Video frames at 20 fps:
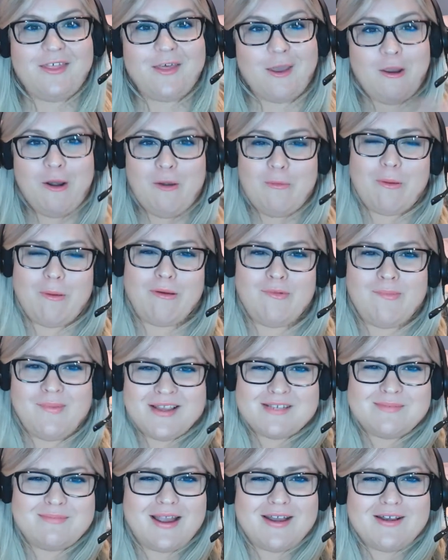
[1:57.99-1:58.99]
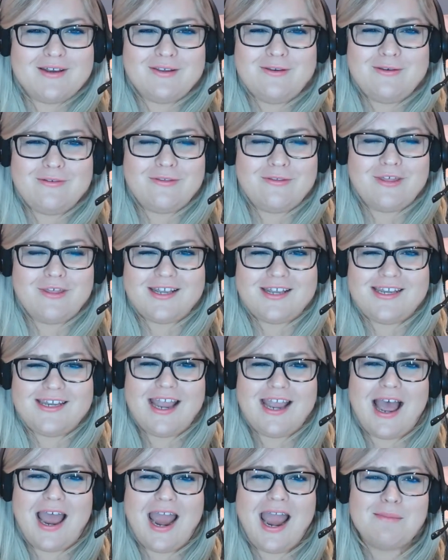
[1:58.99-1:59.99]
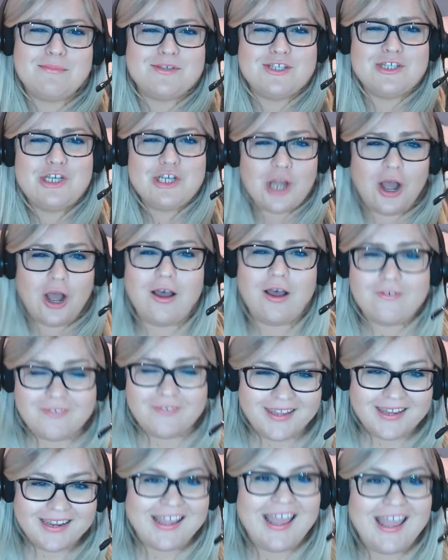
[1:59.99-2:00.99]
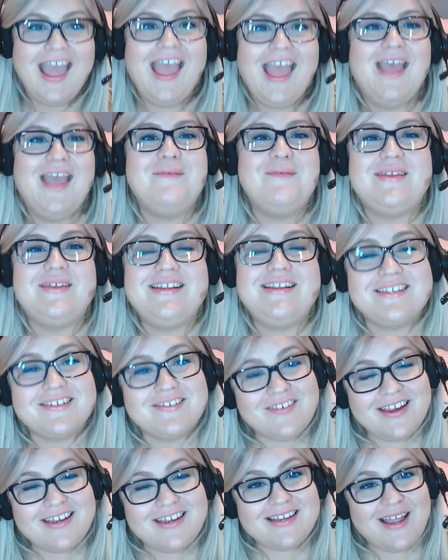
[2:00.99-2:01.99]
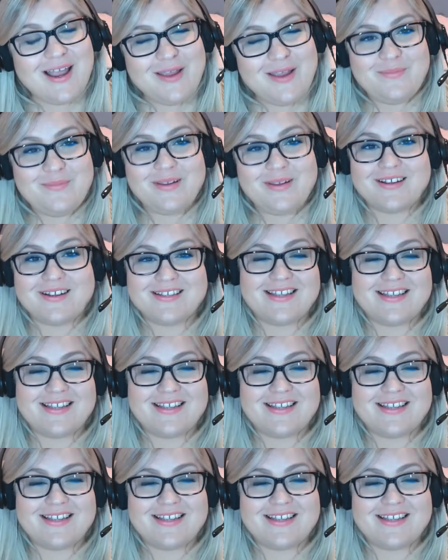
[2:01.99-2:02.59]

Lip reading: The only problem is by 2:30 I am starving, but it's a great time because